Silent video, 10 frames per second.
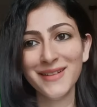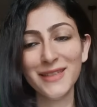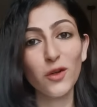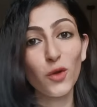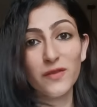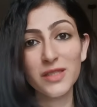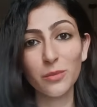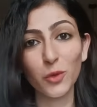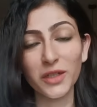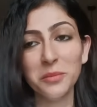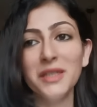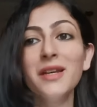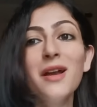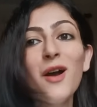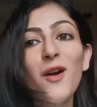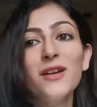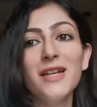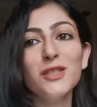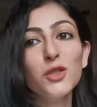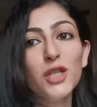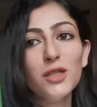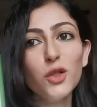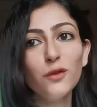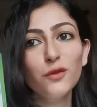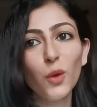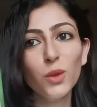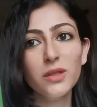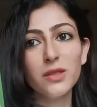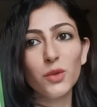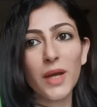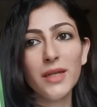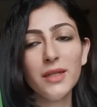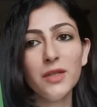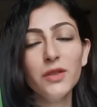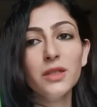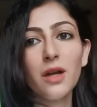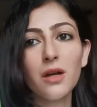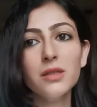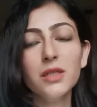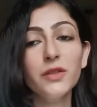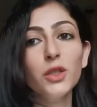They're always supporting me. All right, so change your focus, right? Even the cards, even the